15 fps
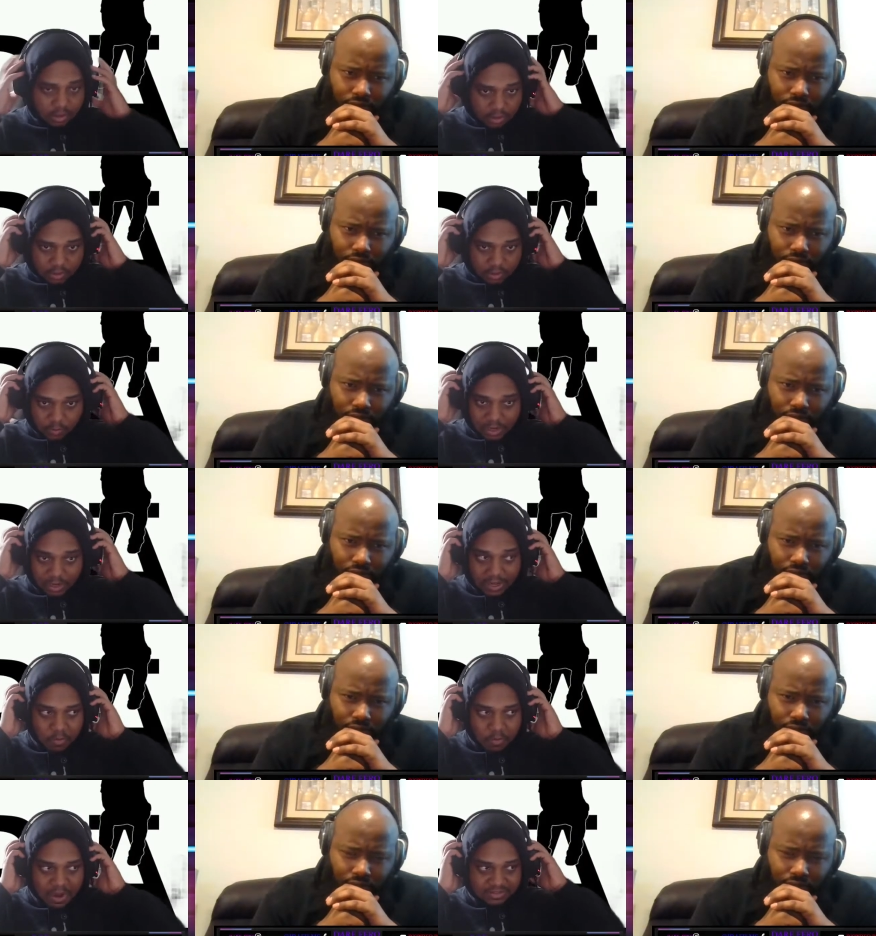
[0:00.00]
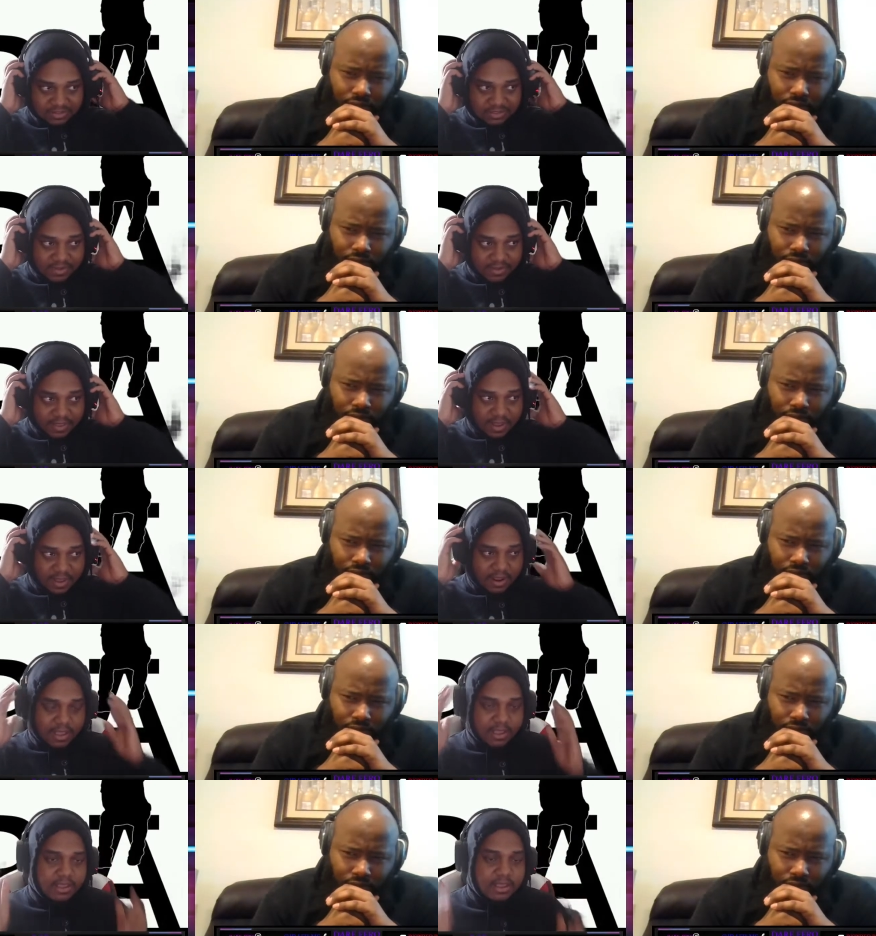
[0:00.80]
Speaker 1: When I say
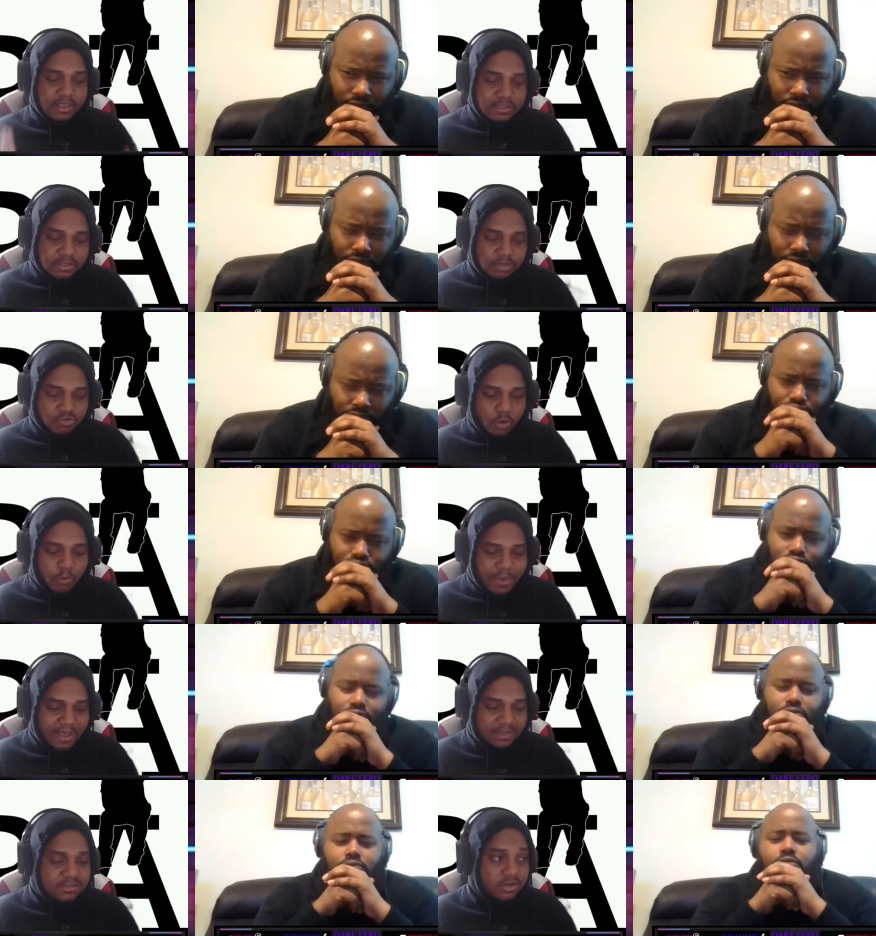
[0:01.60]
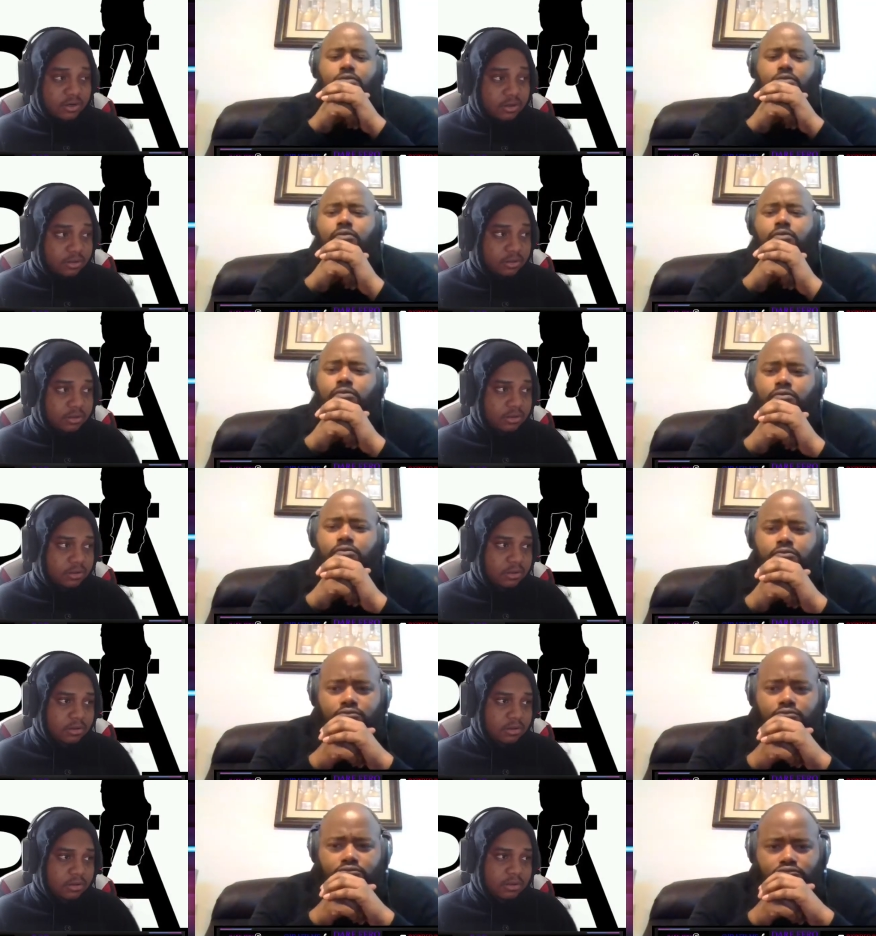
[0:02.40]
that, he's a throwback center.
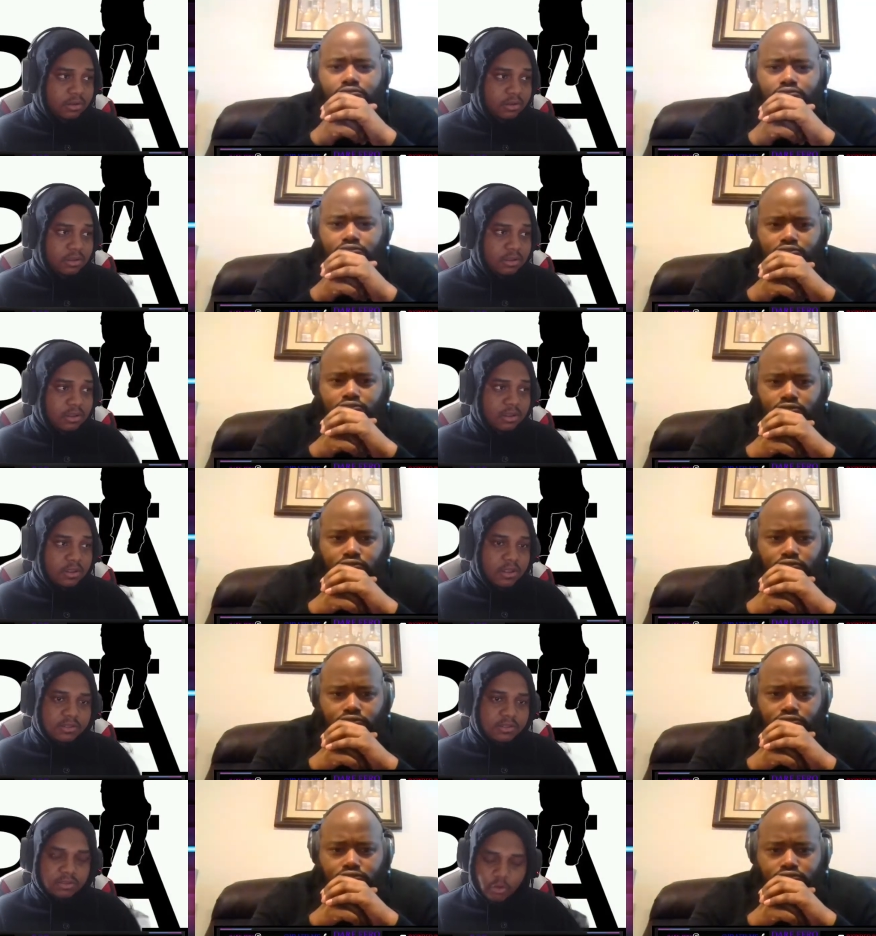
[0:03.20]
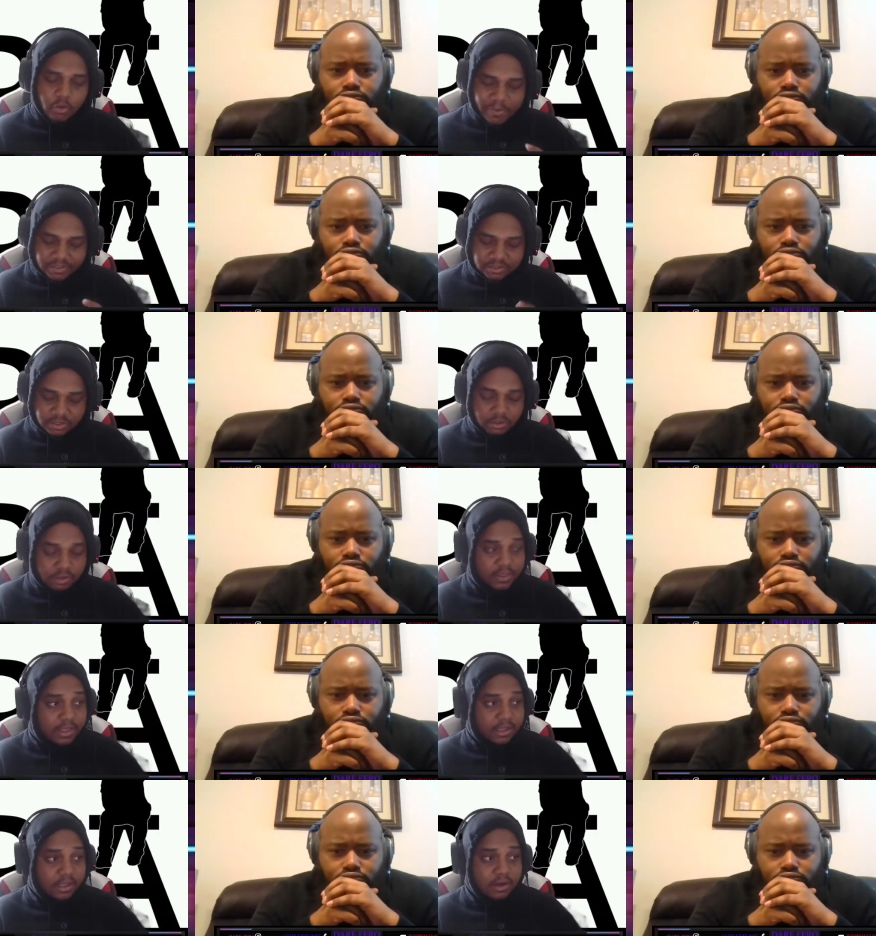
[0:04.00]
He's a throwback center
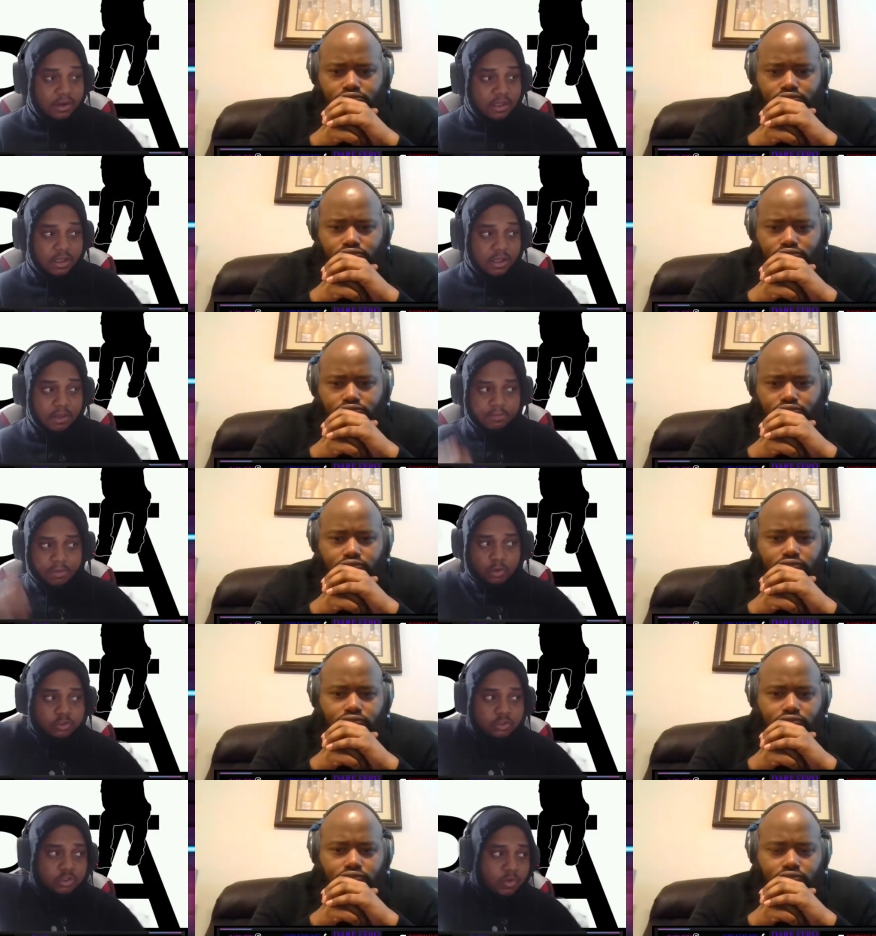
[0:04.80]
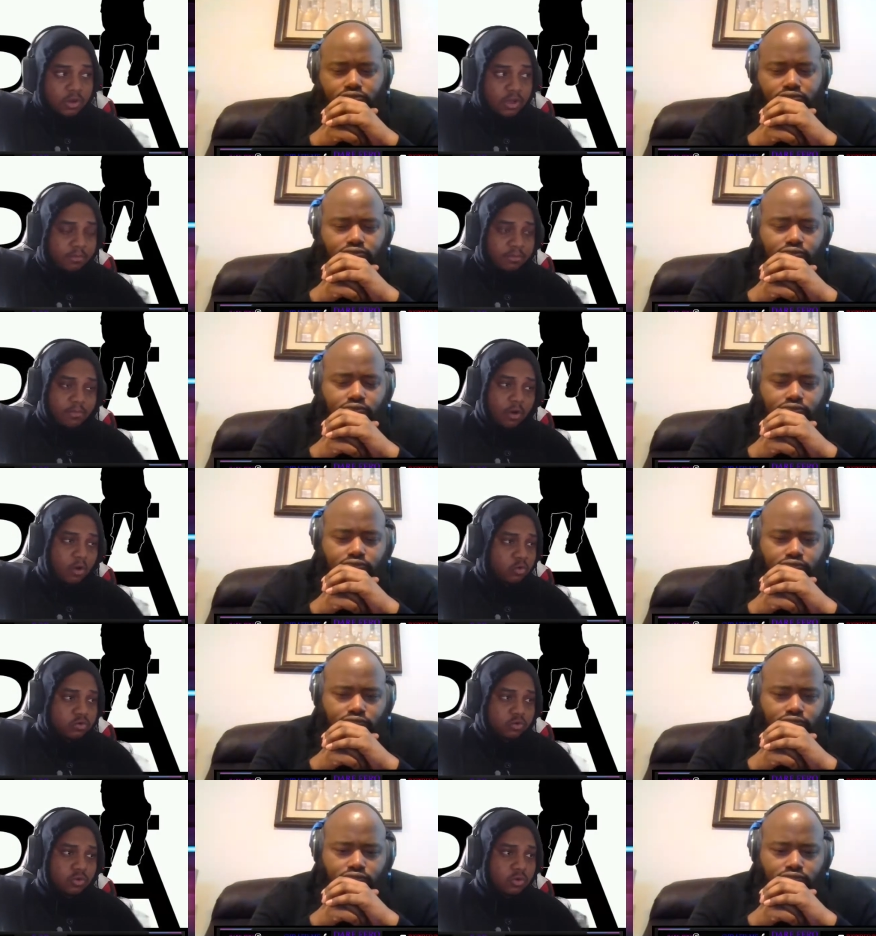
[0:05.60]
that can post you up, old
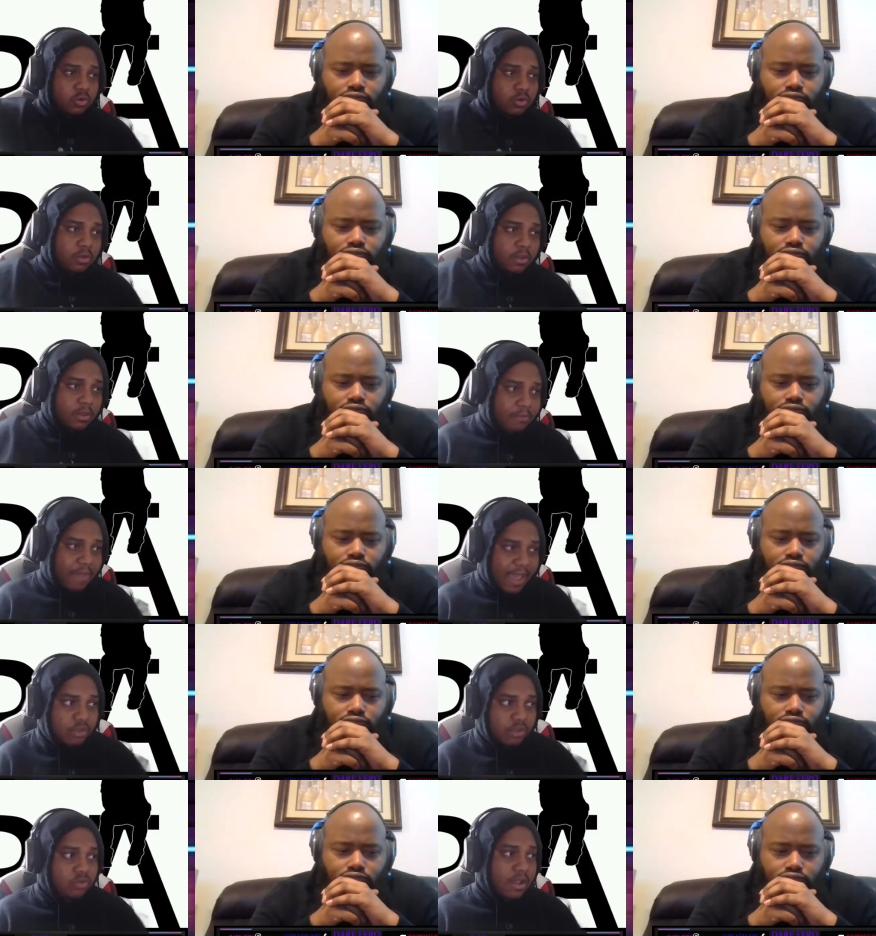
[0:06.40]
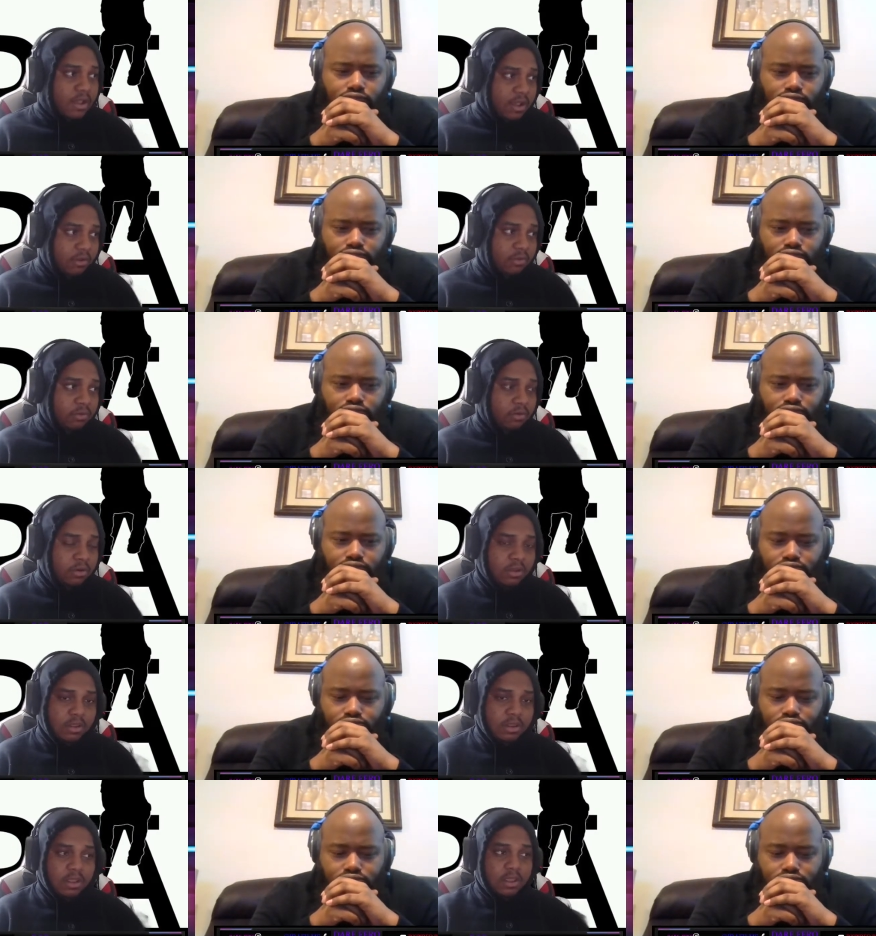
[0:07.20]
school, and back you down.
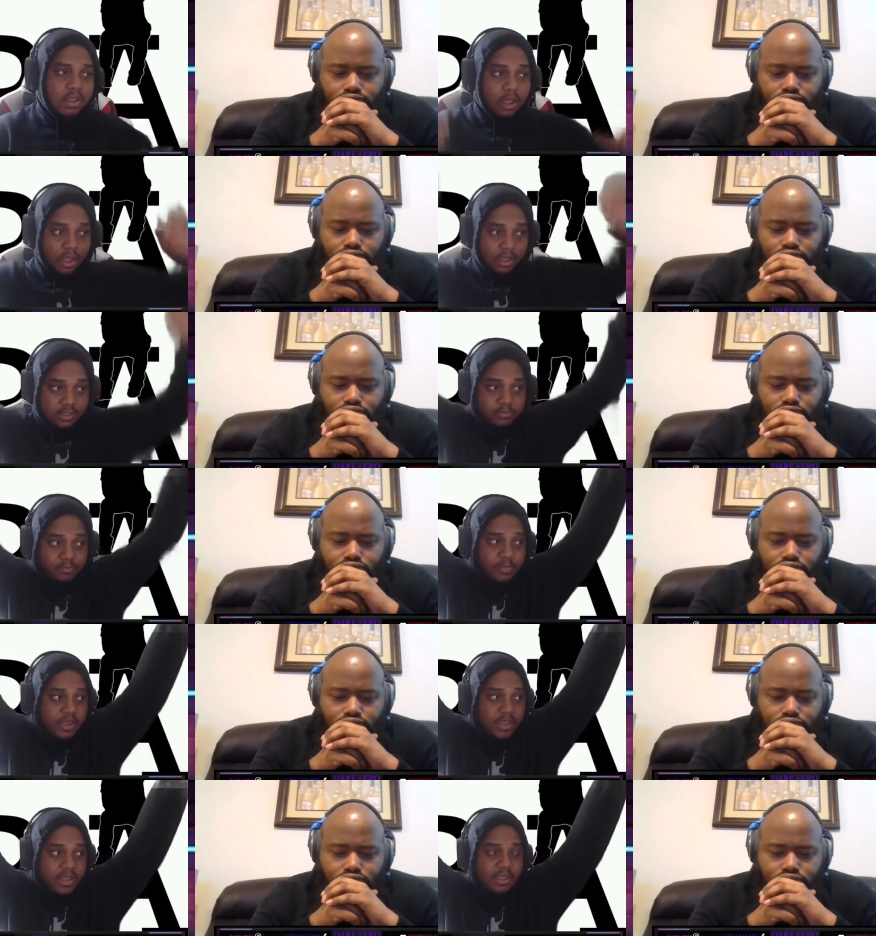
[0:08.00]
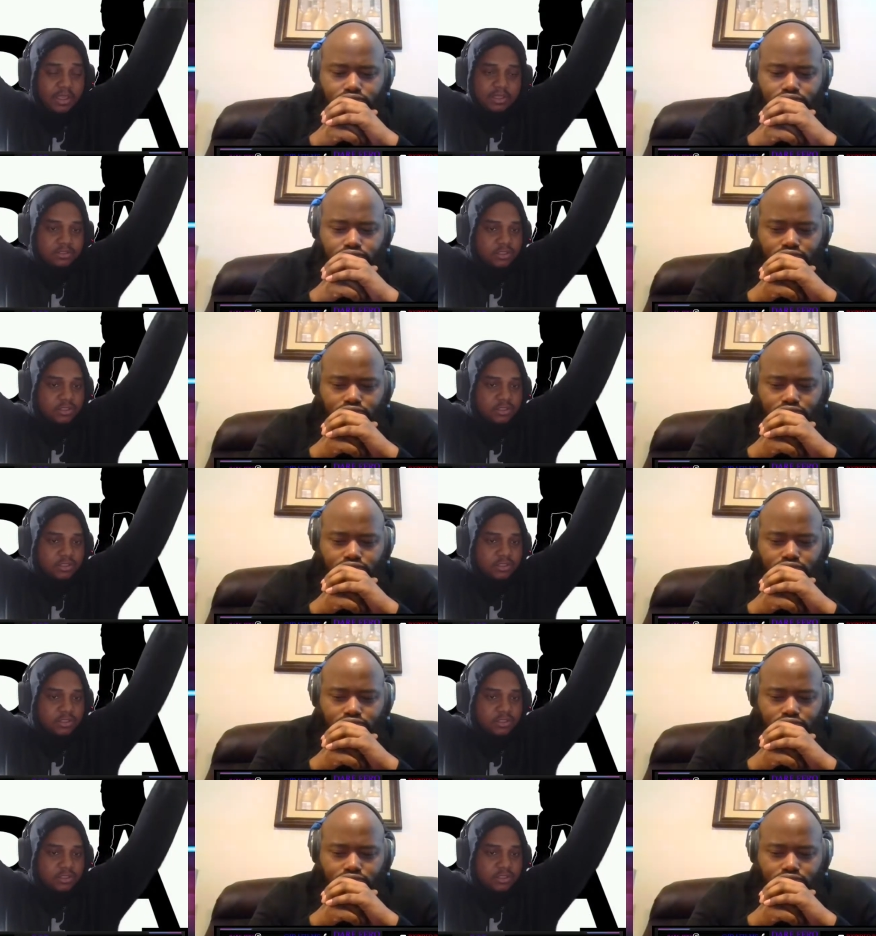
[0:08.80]
He's big. He's a